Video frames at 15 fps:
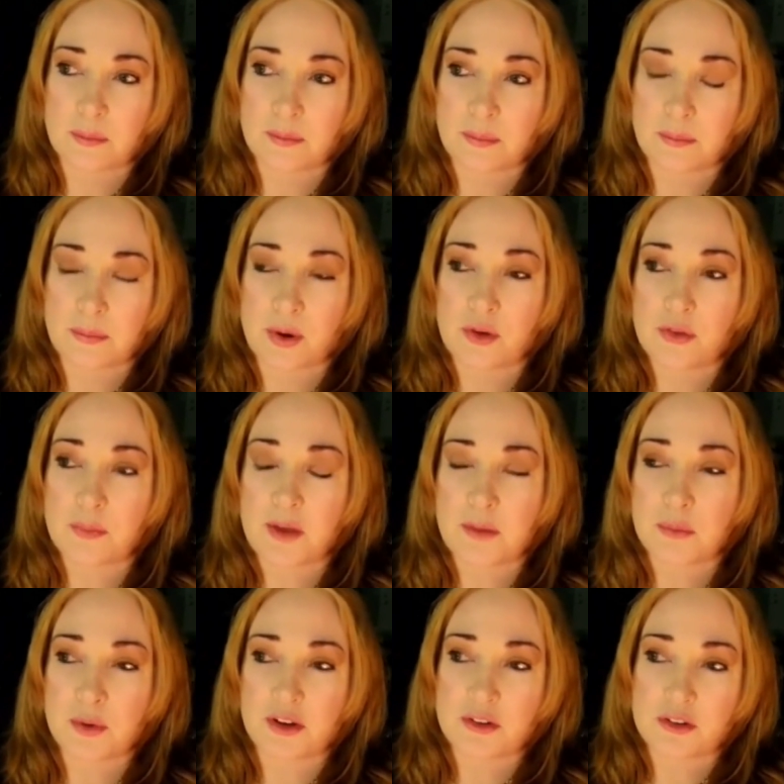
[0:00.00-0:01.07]
Both my
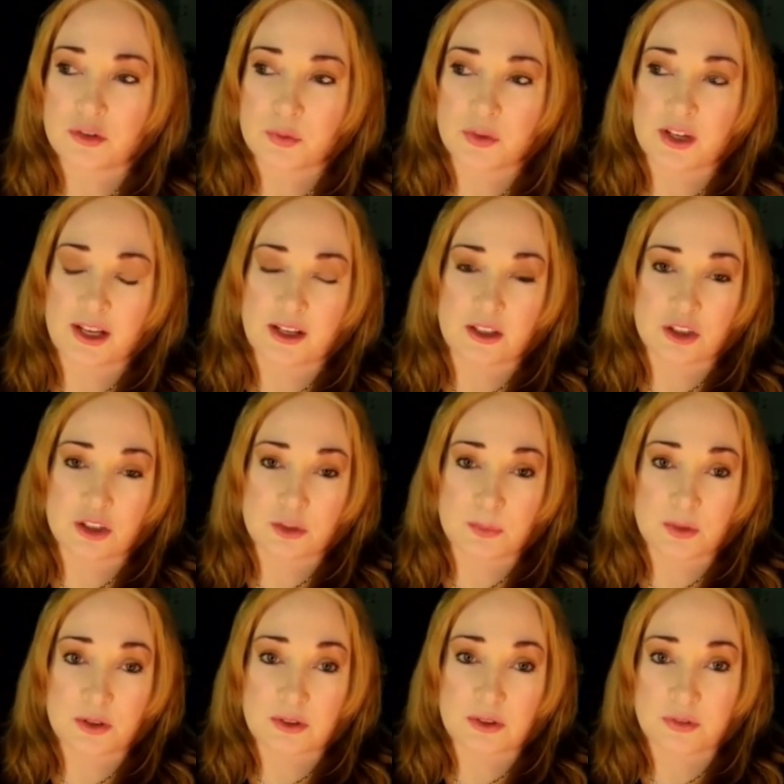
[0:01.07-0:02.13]
brothers were
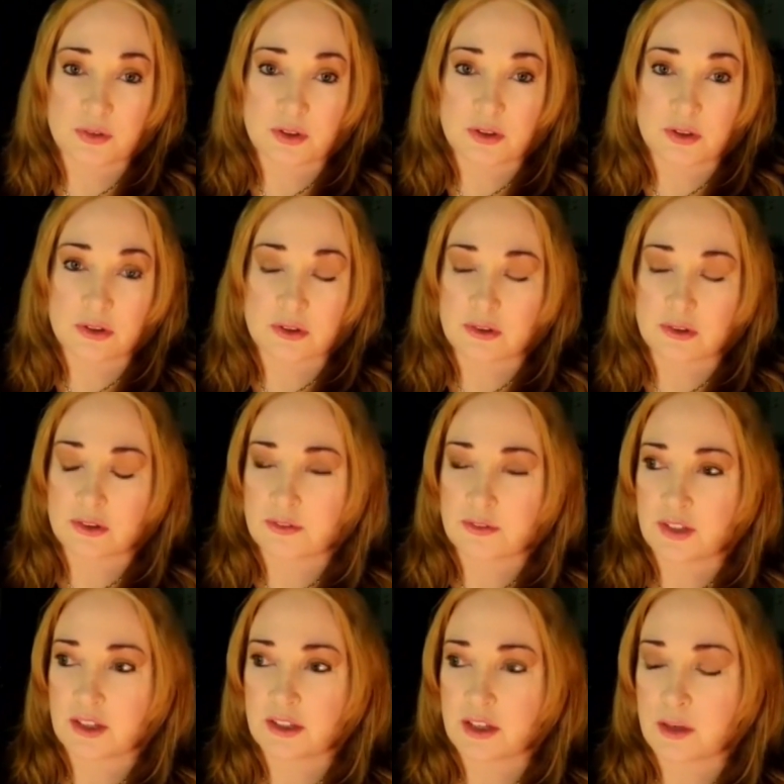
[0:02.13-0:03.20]
eligible for the
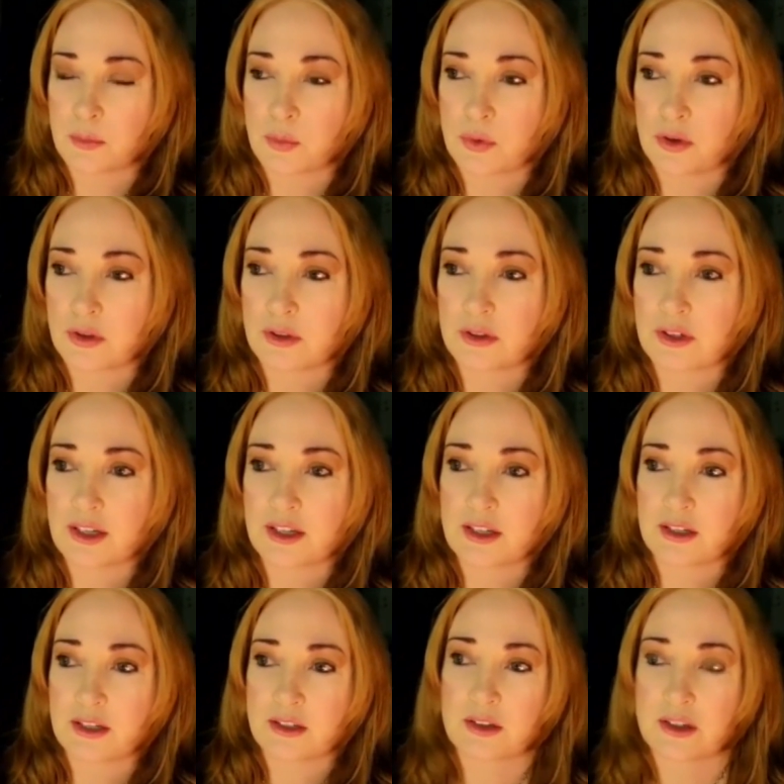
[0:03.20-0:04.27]
Vietnam War,
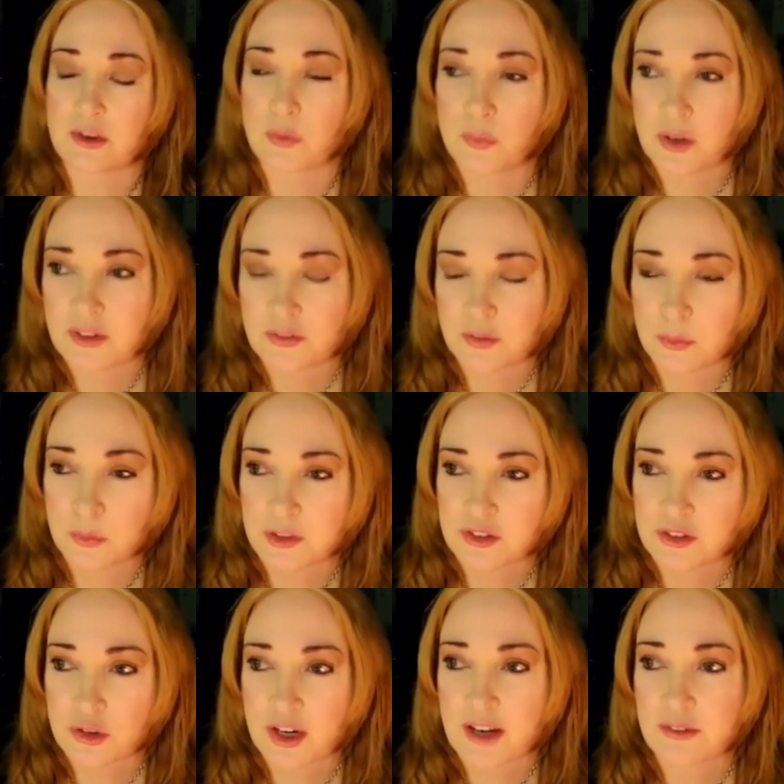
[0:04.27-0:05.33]
and one of them
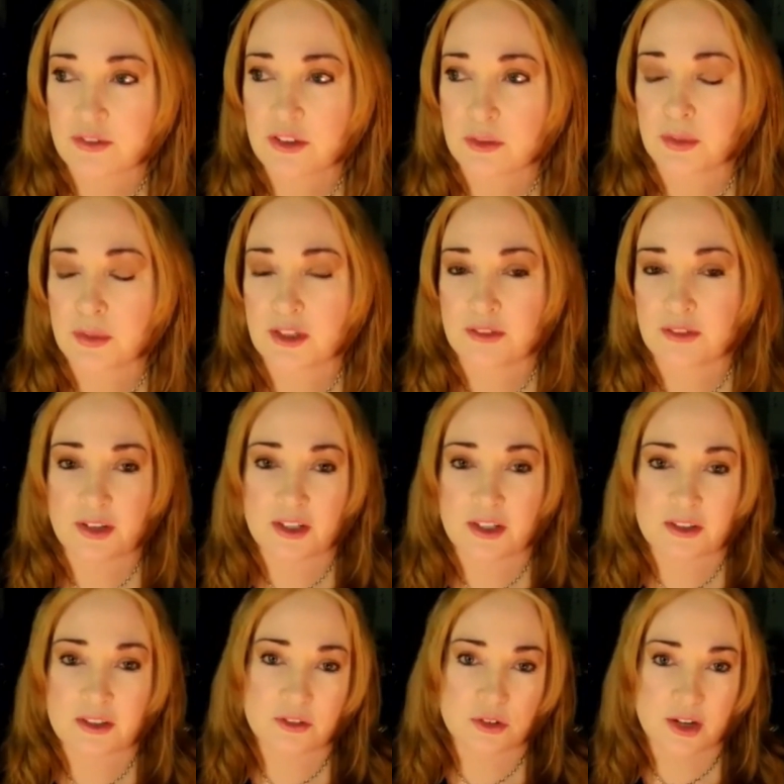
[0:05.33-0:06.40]
was drafted, but
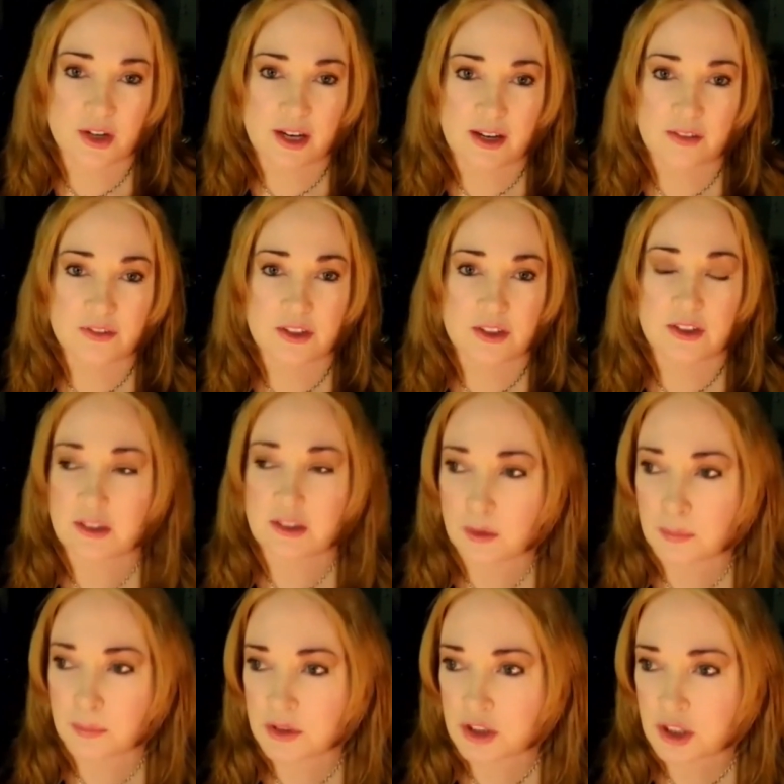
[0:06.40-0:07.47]
evaded the draft and ended
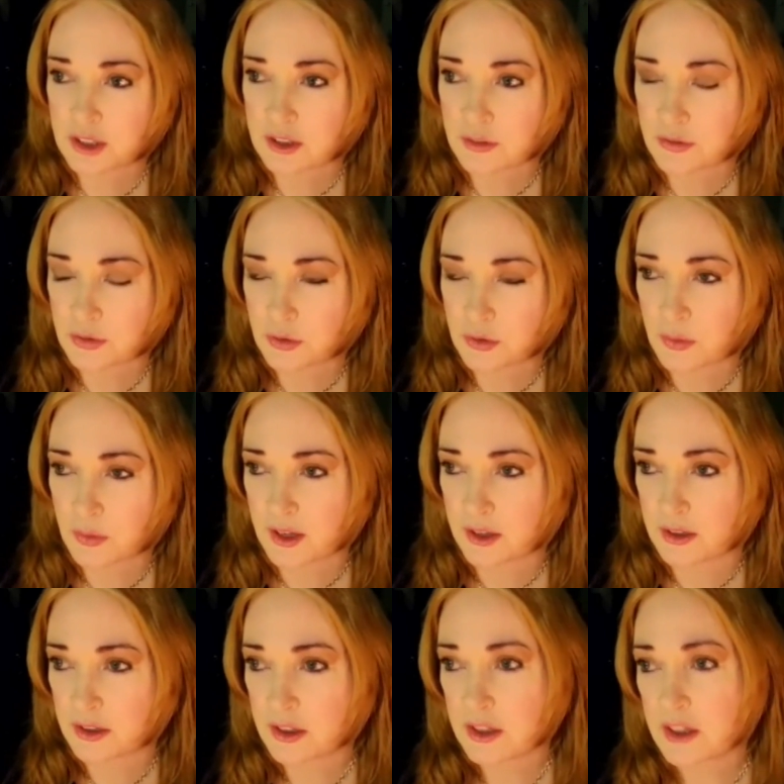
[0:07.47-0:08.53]
up in jail for a
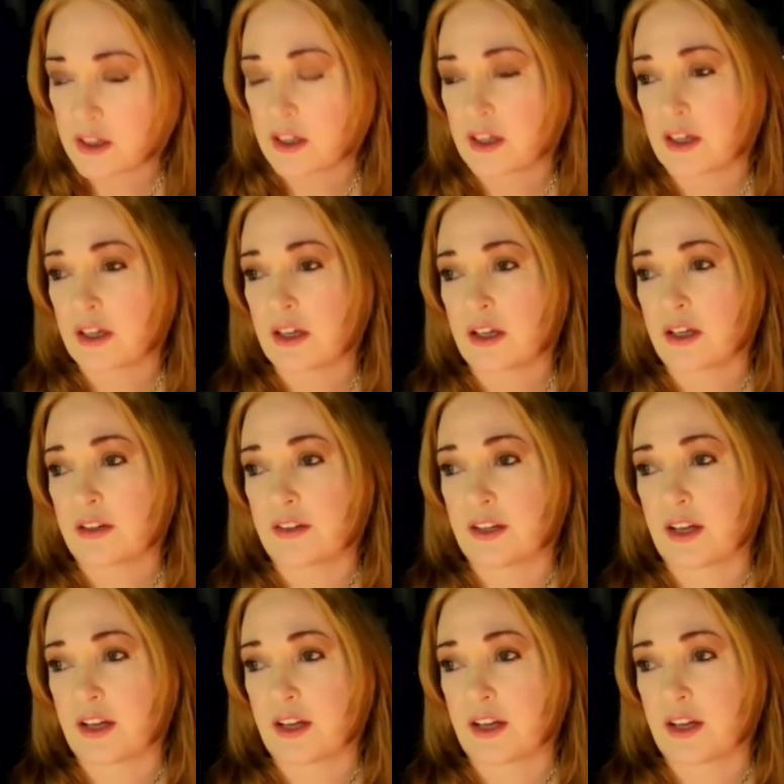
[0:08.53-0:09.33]
while. The